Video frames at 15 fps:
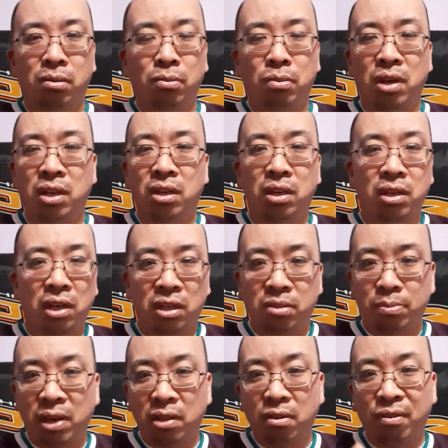when the Ducks
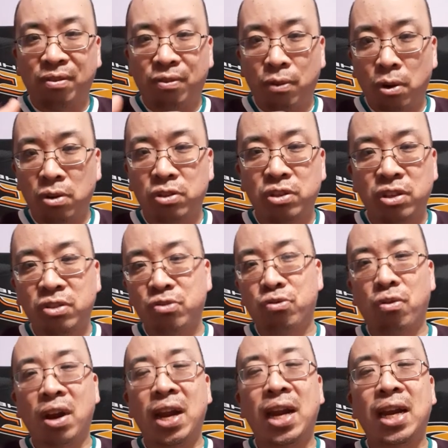made their first
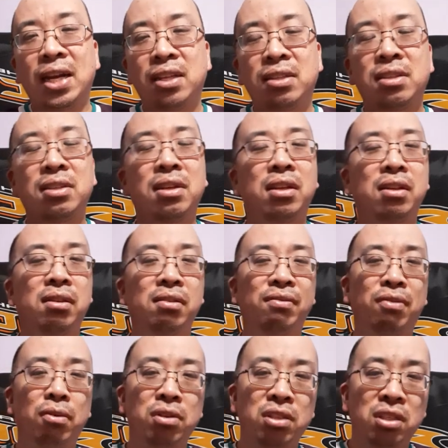trades and
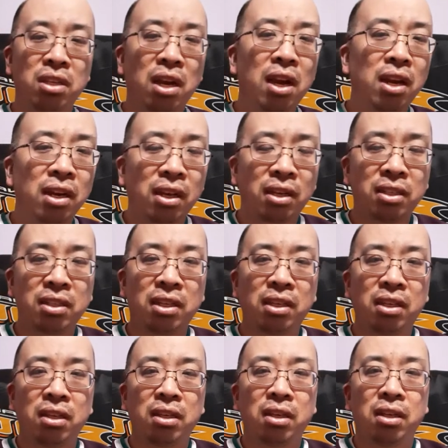first signings, it,
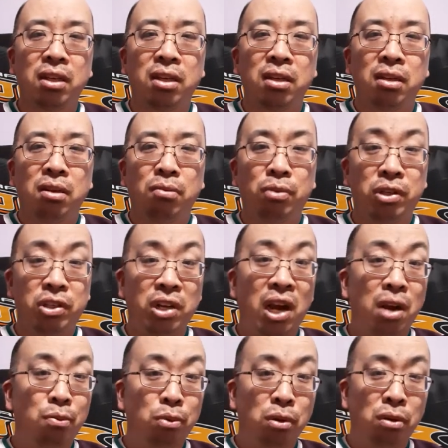which I
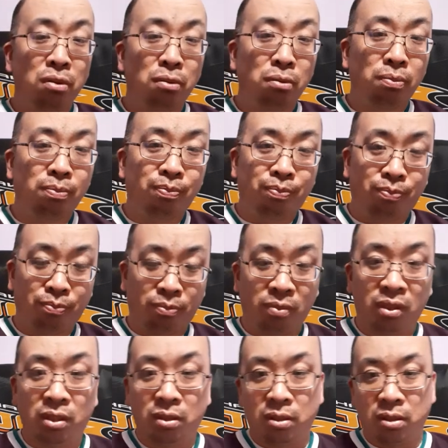will
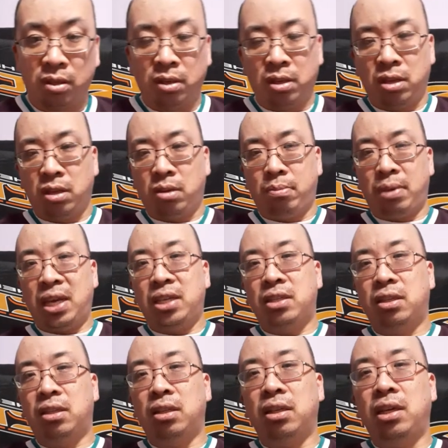
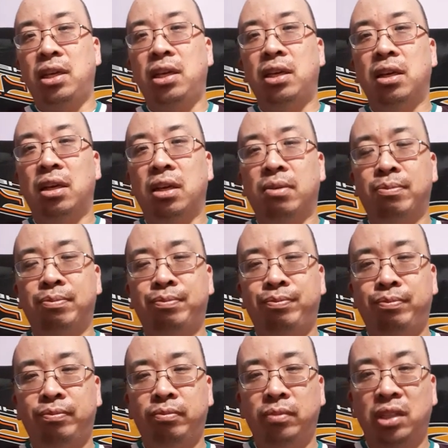basically um,
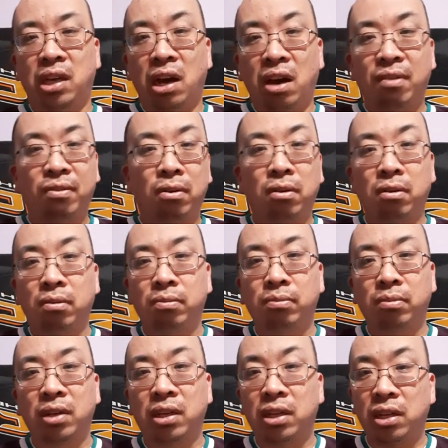cover
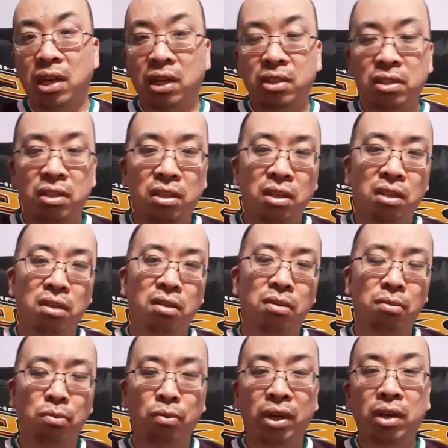in the next
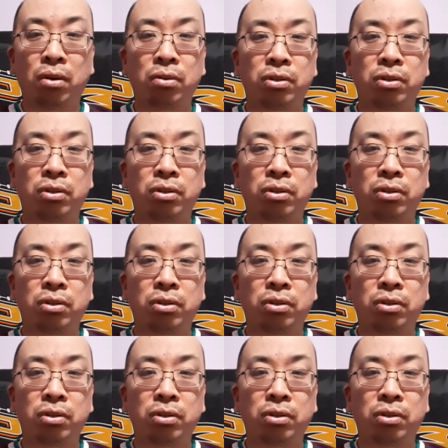week or